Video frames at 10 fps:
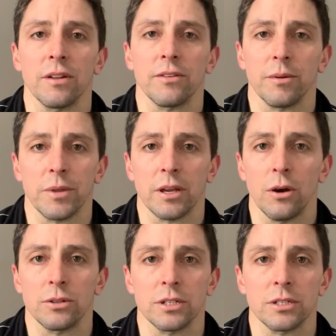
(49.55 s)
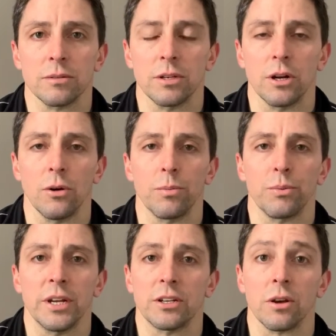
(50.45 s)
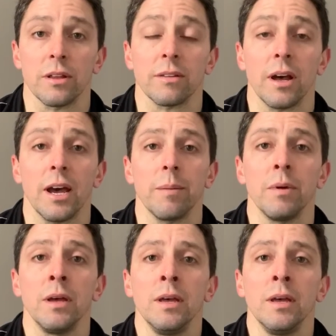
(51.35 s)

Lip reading: it's something coaches preach all the time